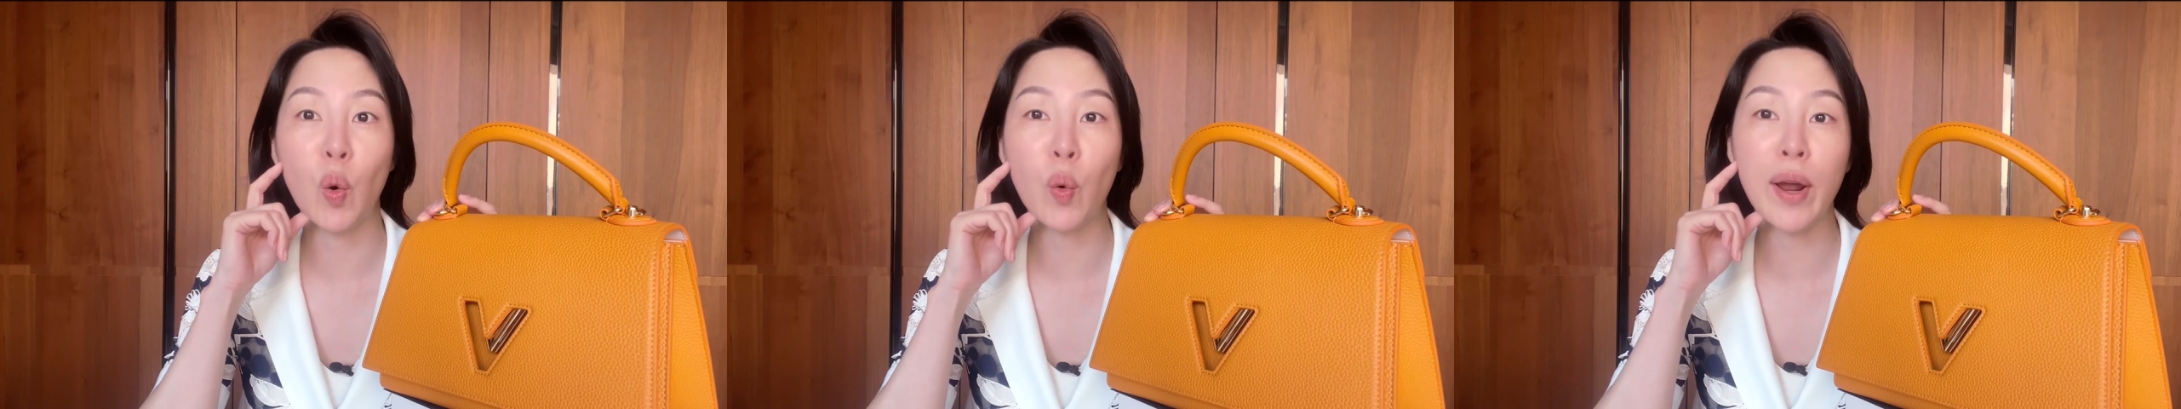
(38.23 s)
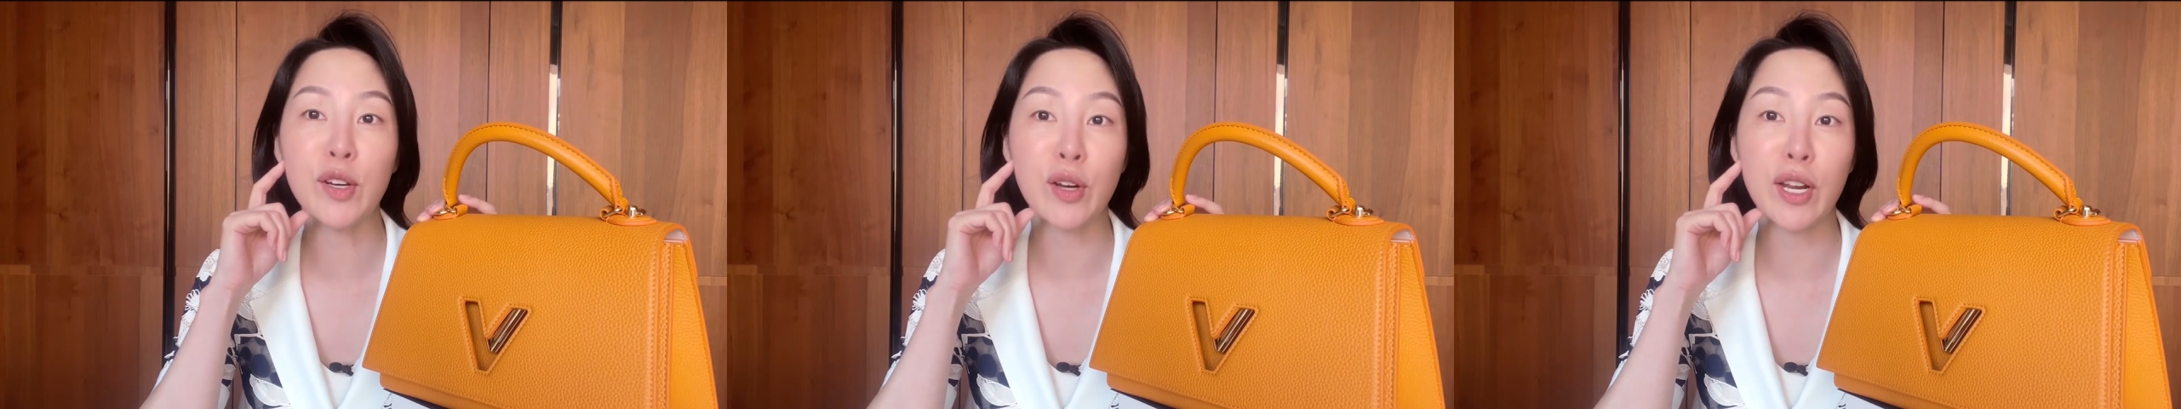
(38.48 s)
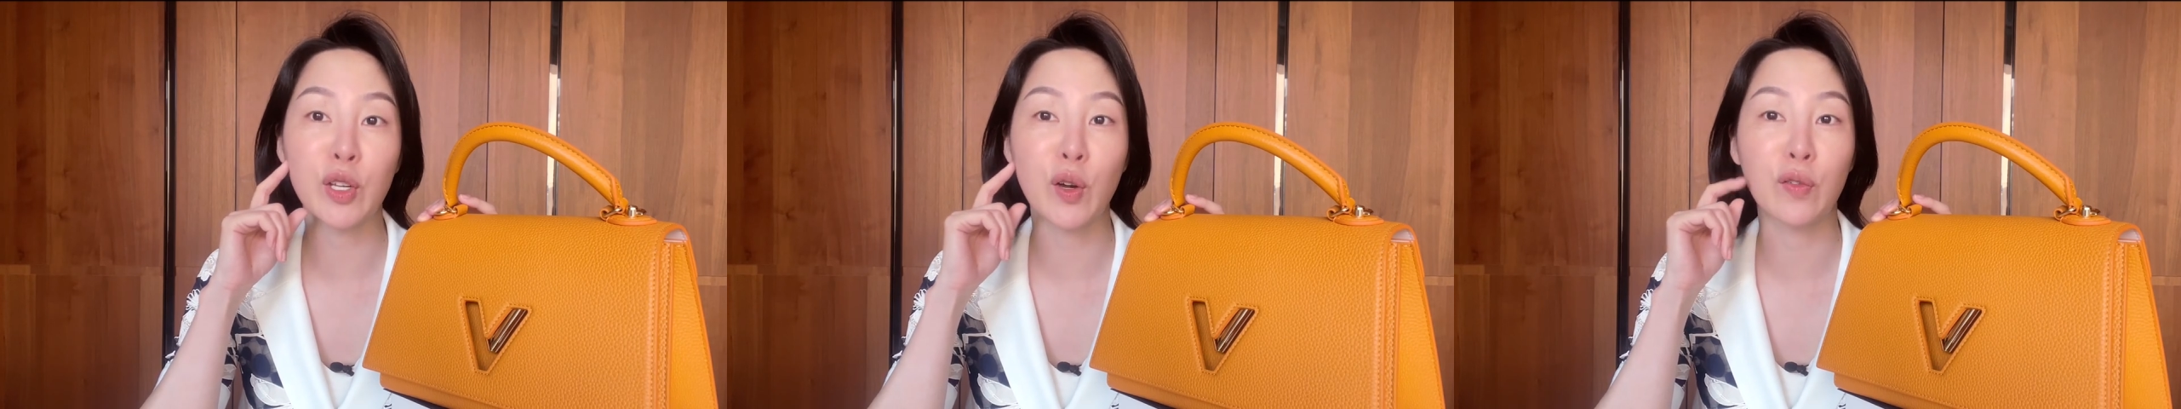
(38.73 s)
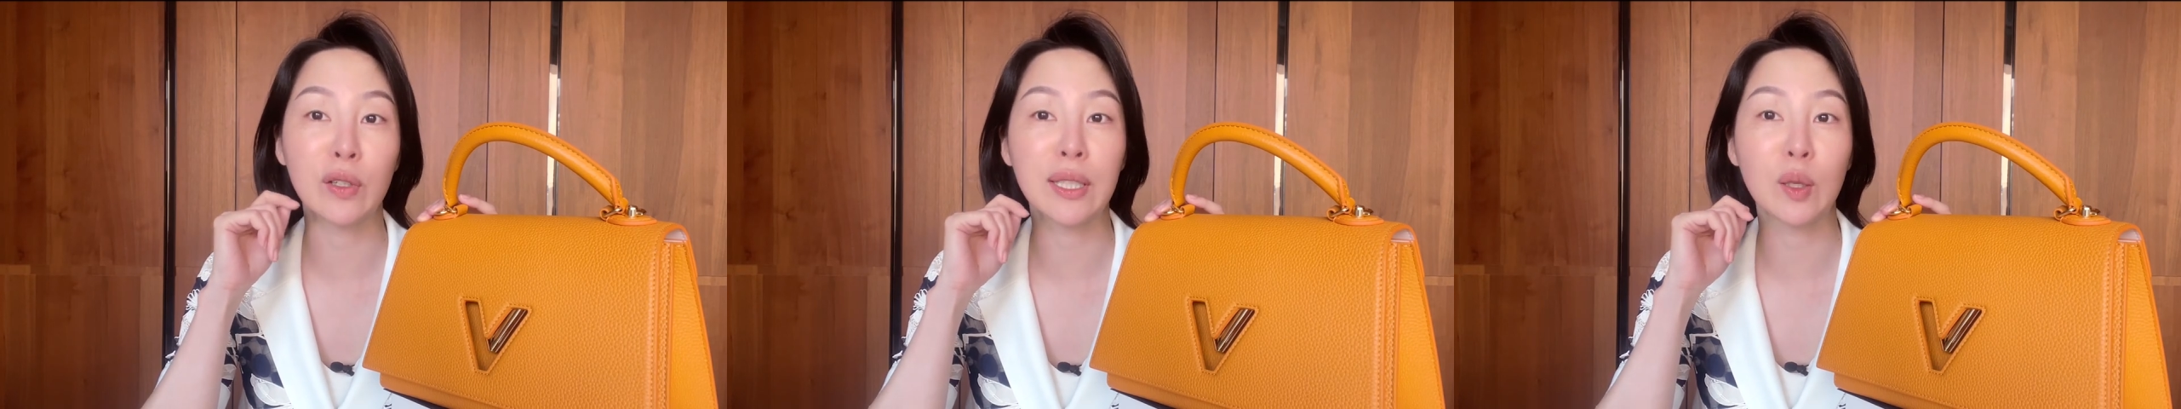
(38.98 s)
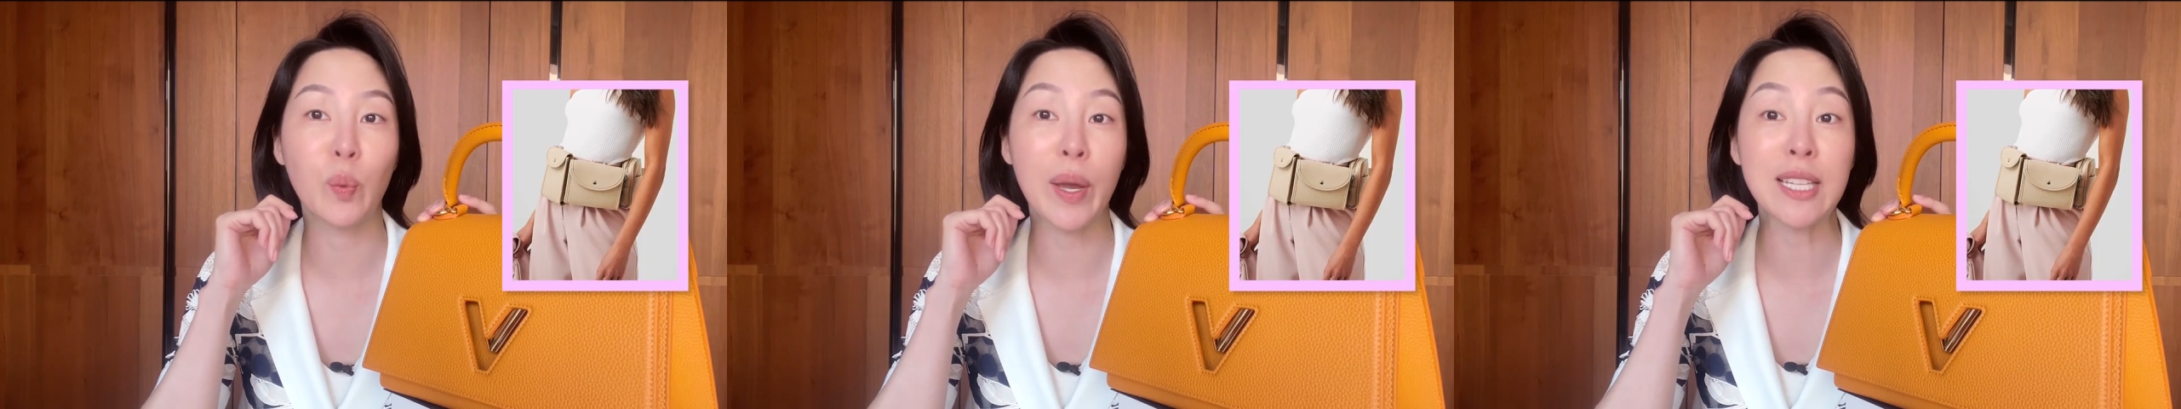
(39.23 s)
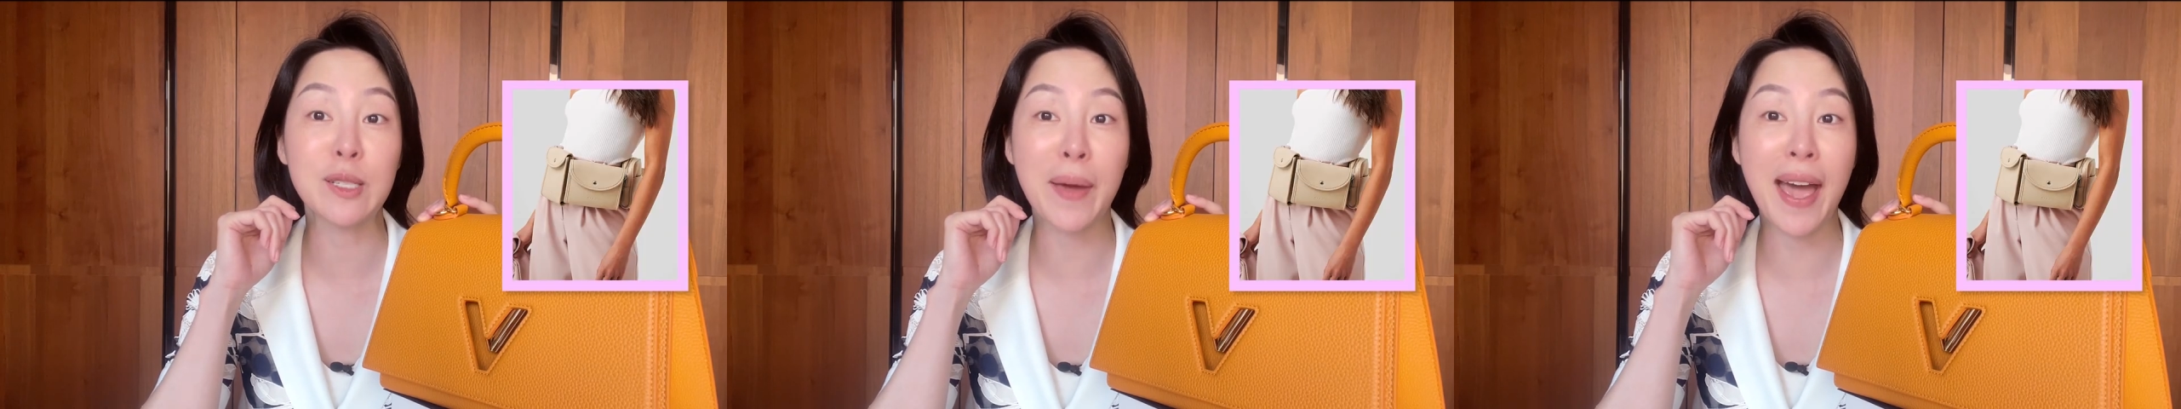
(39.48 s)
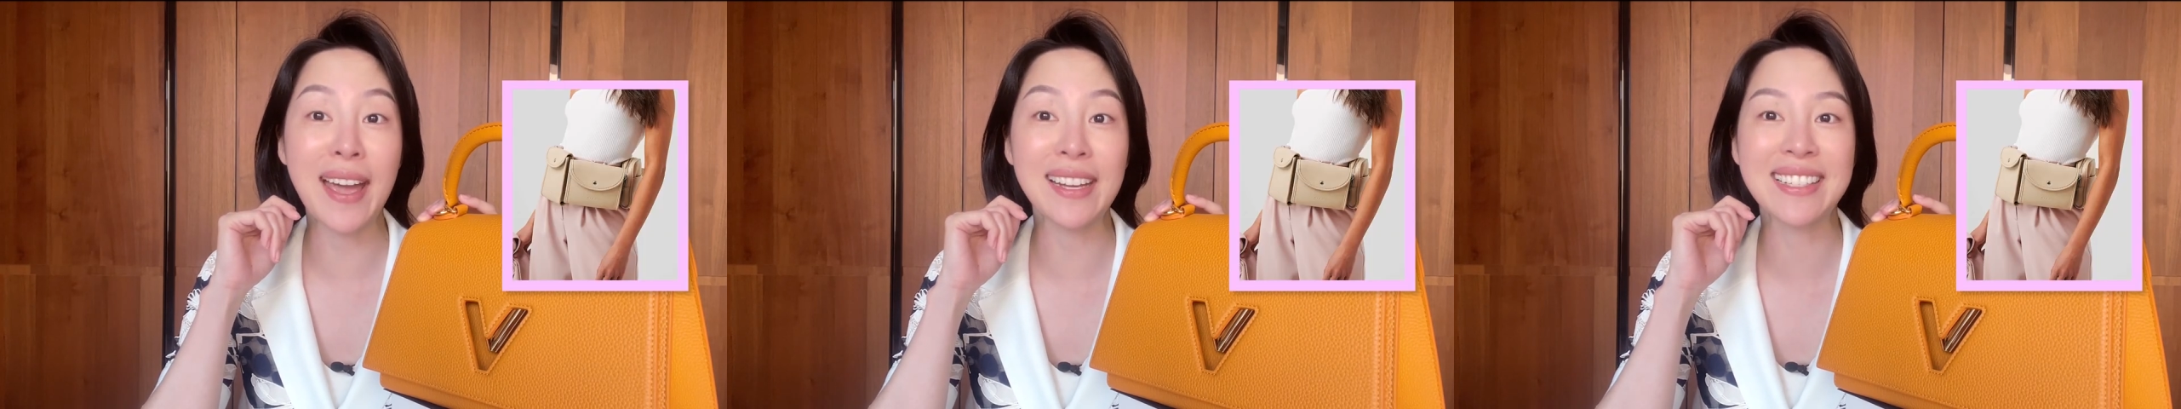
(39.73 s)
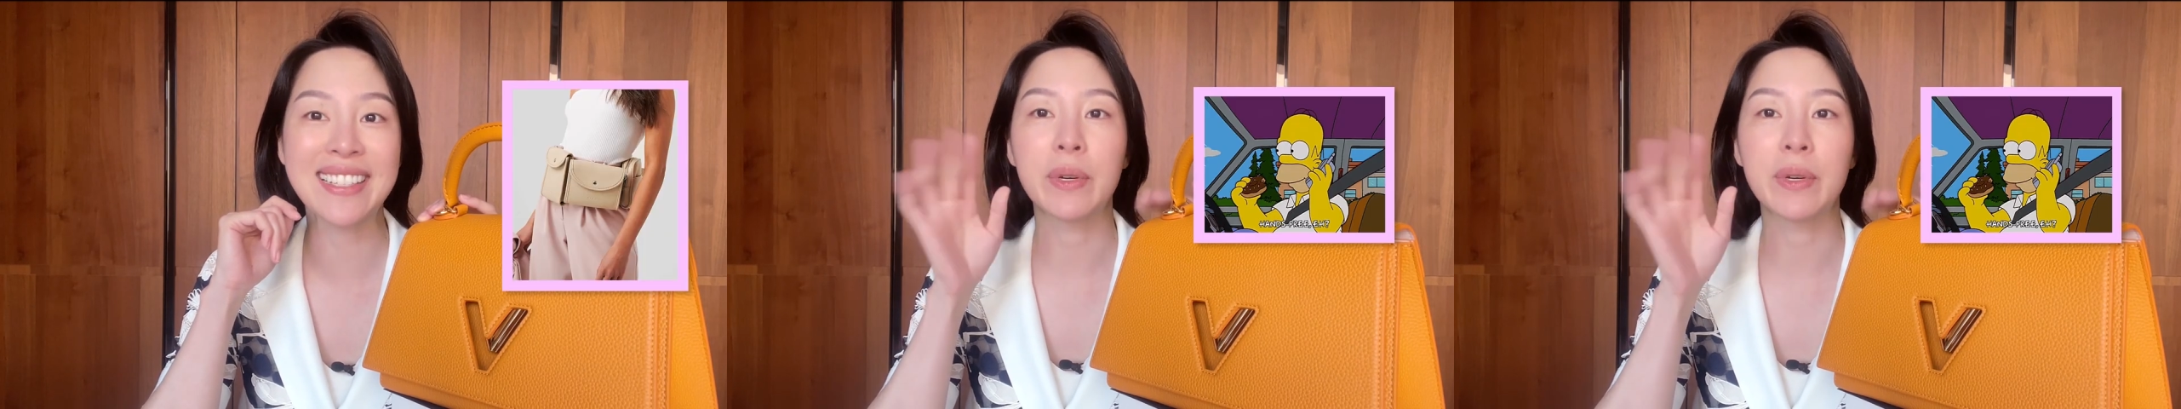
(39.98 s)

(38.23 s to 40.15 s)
or I try to go for little waist bags